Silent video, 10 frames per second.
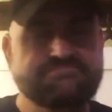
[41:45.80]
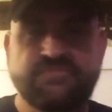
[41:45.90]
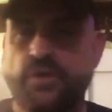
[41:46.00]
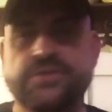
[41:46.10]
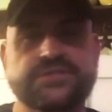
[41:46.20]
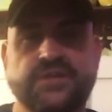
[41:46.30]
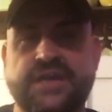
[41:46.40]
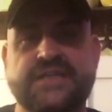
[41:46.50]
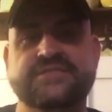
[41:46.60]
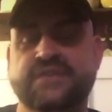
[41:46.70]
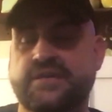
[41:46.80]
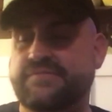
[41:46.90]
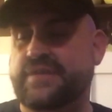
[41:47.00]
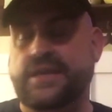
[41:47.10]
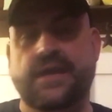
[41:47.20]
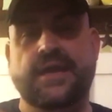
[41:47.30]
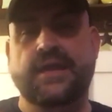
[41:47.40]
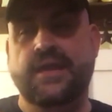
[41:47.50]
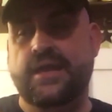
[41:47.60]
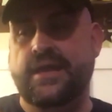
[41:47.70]
focus on that stuff.
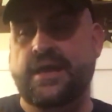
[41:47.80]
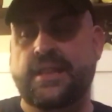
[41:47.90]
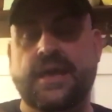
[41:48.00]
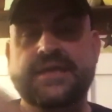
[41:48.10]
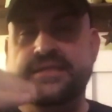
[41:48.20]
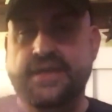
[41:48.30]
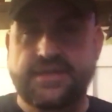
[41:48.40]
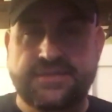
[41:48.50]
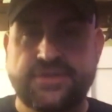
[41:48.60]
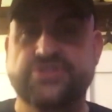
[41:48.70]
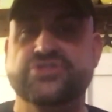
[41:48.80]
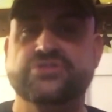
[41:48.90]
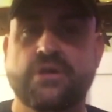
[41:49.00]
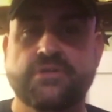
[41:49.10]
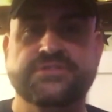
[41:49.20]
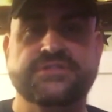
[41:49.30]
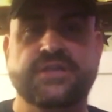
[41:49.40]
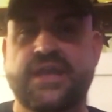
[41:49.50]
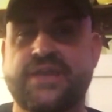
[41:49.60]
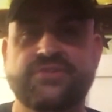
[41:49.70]
I like the idea of the salts
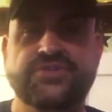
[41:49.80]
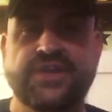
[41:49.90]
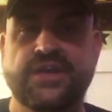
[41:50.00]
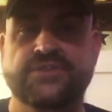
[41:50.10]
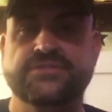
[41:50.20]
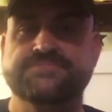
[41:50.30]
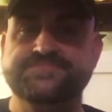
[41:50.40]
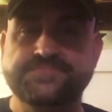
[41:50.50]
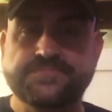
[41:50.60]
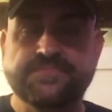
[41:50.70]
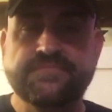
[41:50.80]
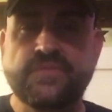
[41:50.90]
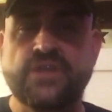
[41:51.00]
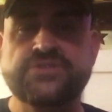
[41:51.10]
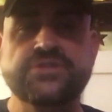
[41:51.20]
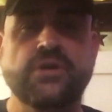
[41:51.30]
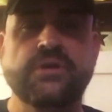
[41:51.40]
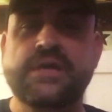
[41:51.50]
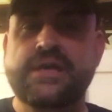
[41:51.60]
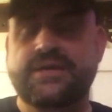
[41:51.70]
and everything else.
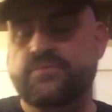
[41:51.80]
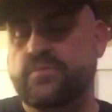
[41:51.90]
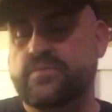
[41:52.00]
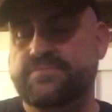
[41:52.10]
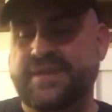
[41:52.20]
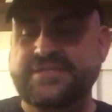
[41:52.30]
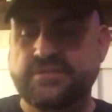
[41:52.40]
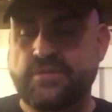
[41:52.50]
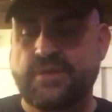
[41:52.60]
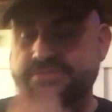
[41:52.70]
So basically what